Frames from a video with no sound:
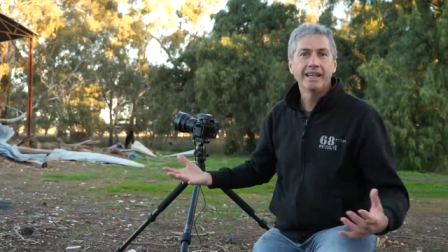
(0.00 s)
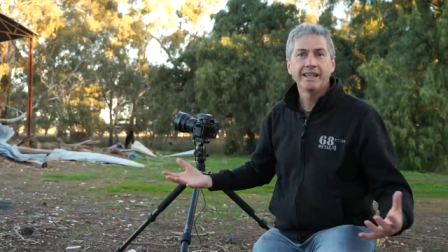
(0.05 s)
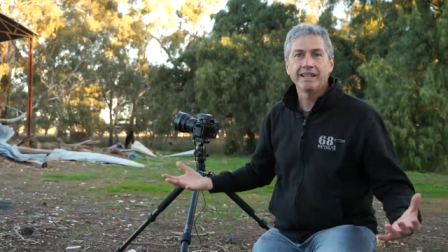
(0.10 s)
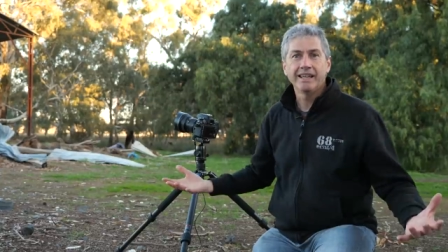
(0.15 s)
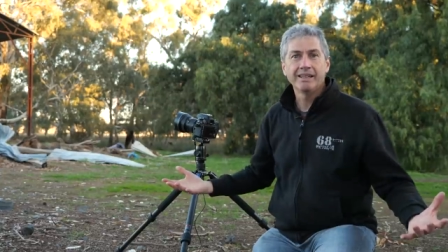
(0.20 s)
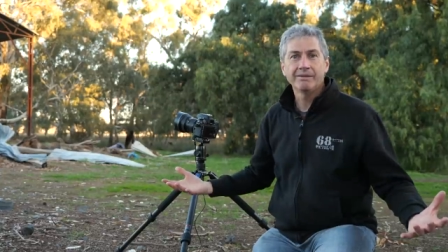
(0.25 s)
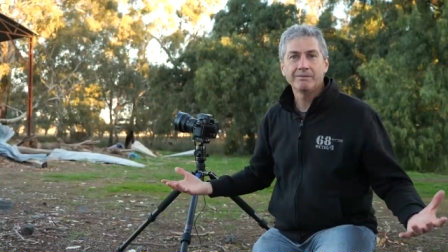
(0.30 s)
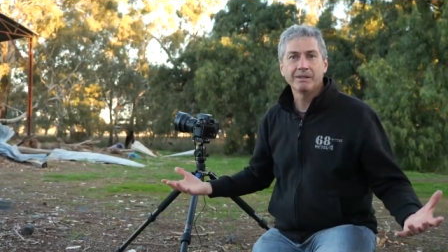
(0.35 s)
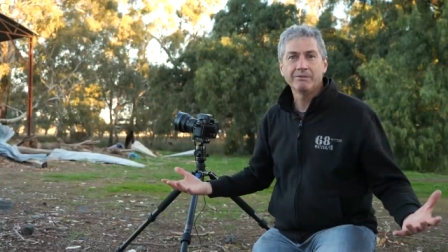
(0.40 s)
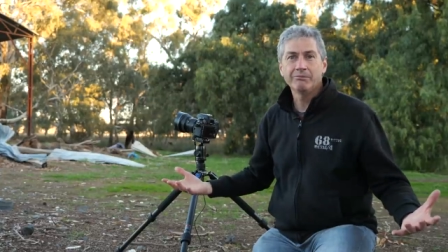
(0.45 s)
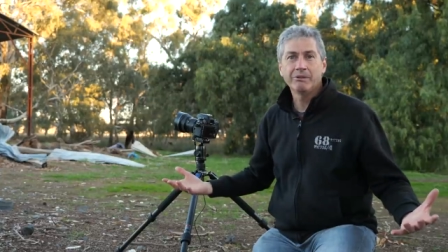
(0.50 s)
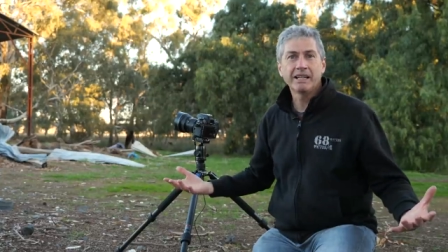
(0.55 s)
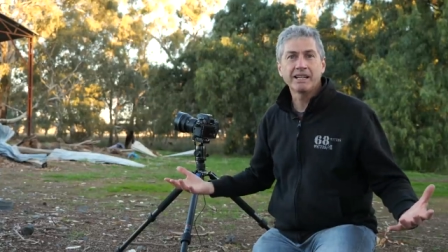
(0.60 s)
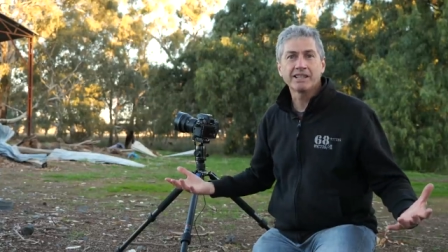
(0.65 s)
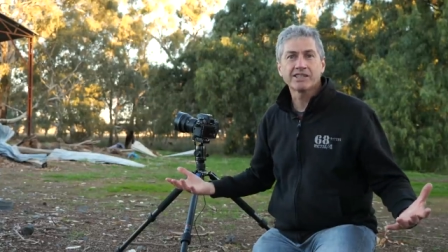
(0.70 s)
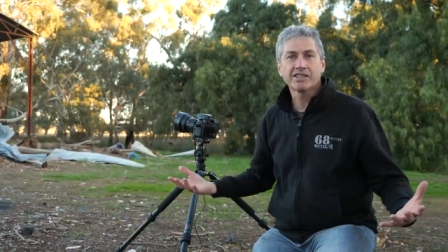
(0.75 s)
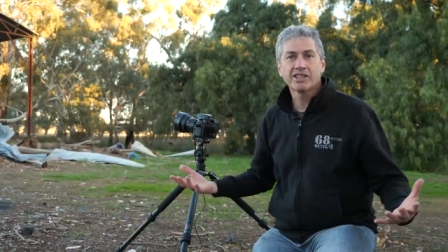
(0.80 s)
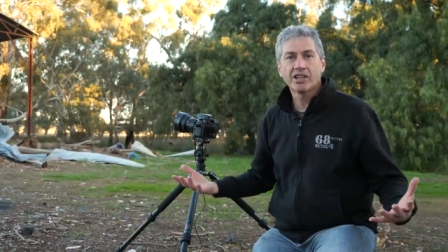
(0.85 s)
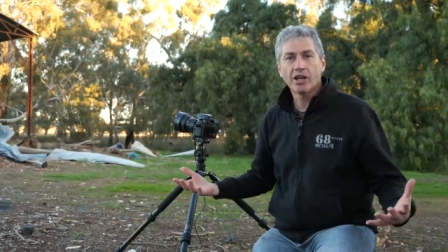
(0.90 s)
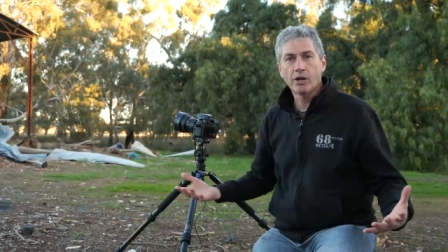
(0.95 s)
it, when
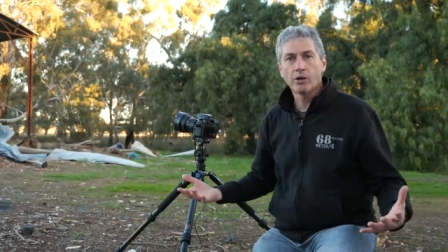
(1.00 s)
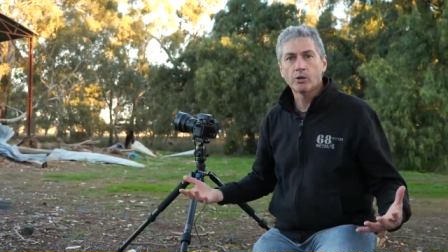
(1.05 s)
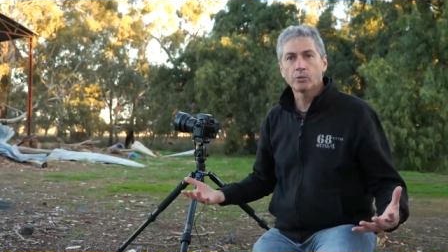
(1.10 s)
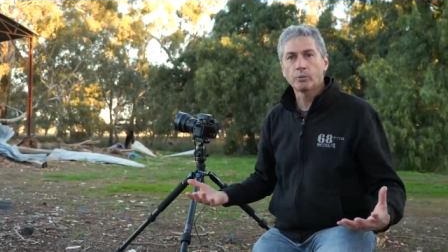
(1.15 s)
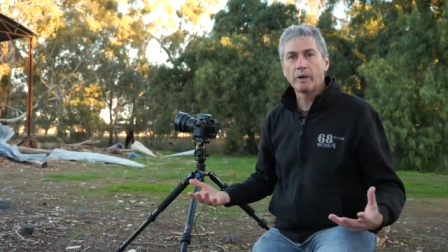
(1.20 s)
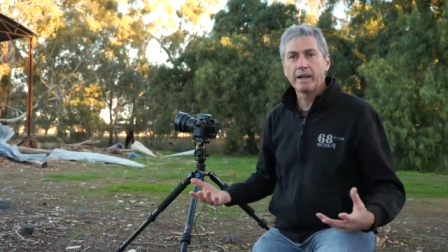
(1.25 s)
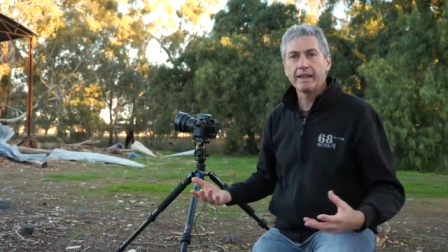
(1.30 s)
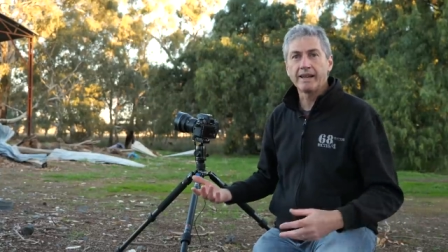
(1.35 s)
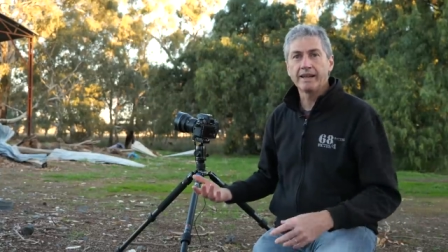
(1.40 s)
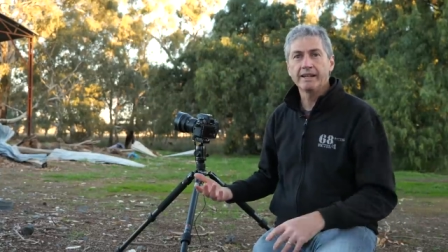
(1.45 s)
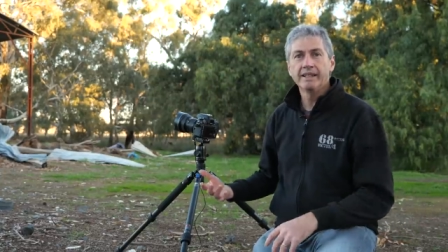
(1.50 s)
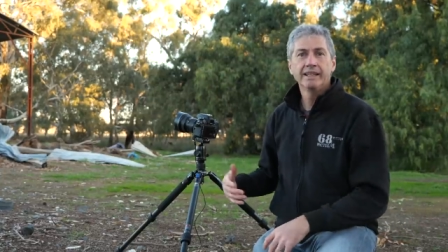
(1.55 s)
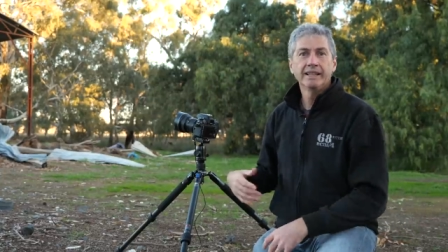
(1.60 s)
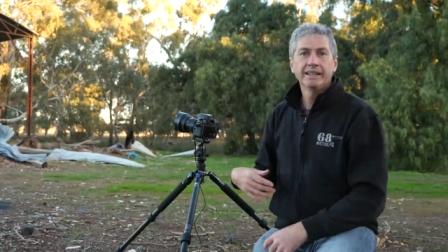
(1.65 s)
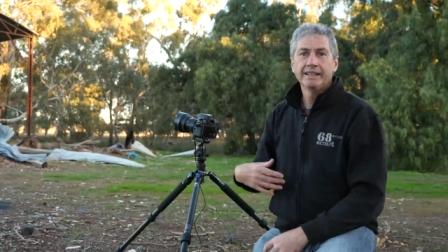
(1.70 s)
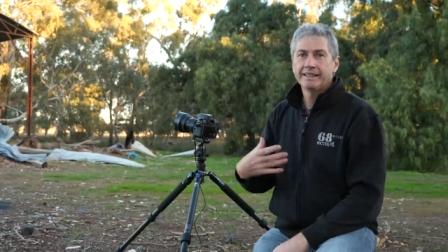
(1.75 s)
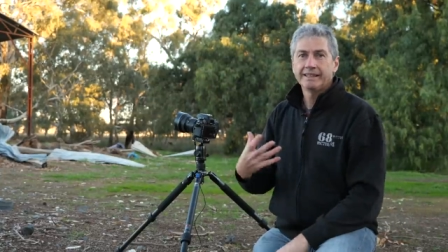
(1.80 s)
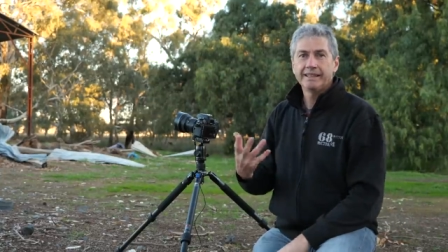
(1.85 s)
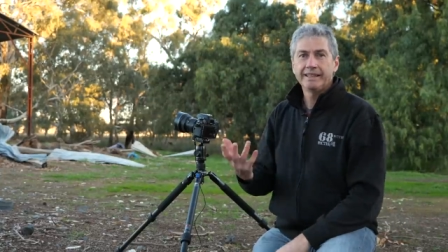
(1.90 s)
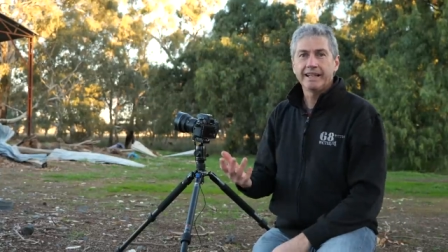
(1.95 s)
it's cold weather,
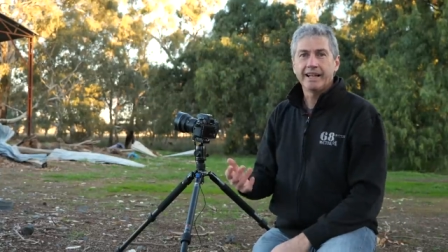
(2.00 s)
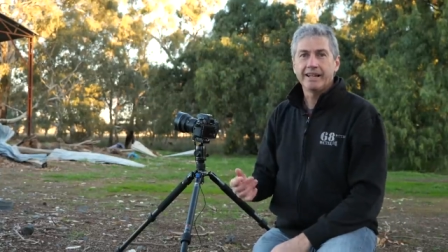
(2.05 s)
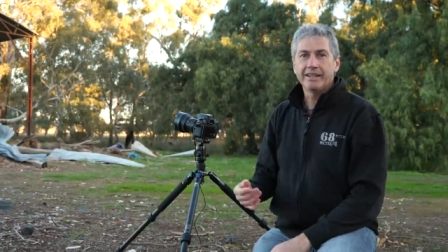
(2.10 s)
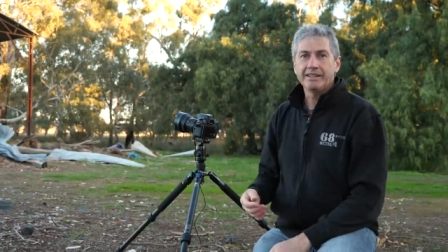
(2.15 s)
you know,